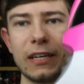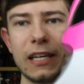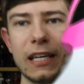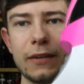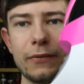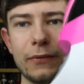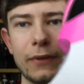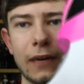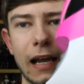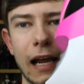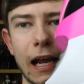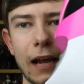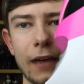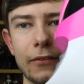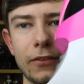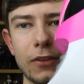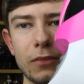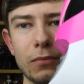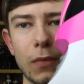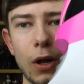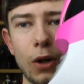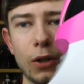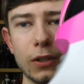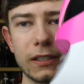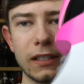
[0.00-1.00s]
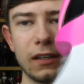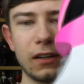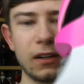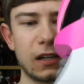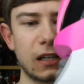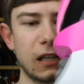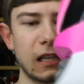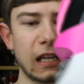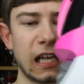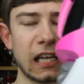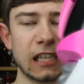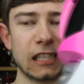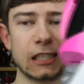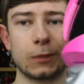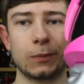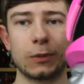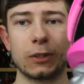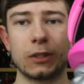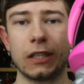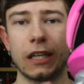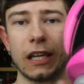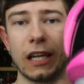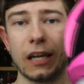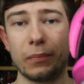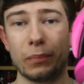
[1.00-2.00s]
we even have them molded on
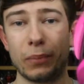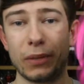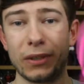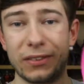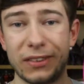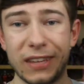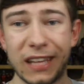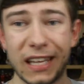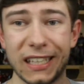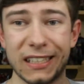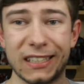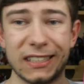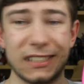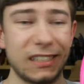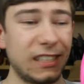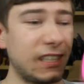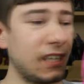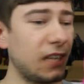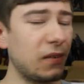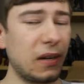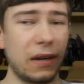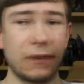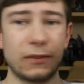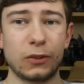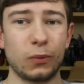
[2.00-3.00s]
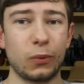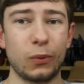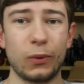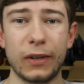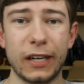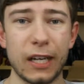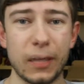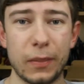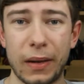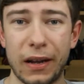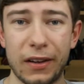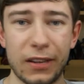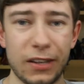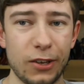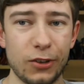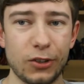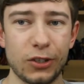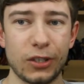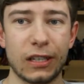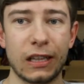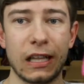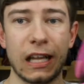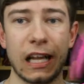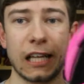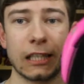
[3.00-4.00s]
clasps, but this, you don't have to worry about
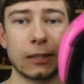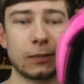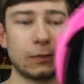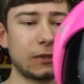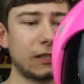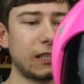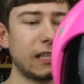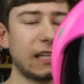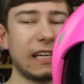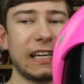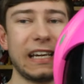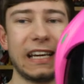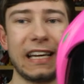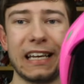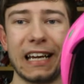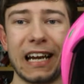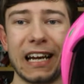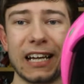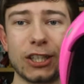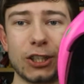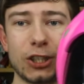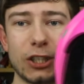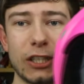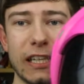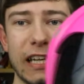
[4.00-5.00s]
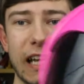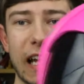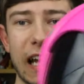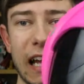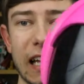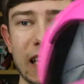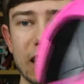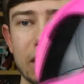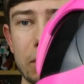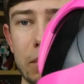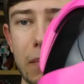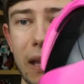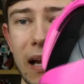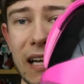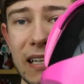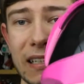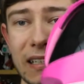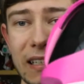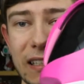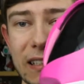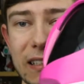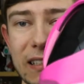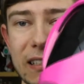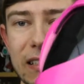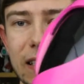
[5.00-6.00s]
using clasps. It actually has
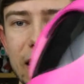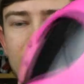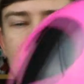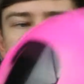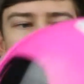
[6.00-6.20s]
magnets,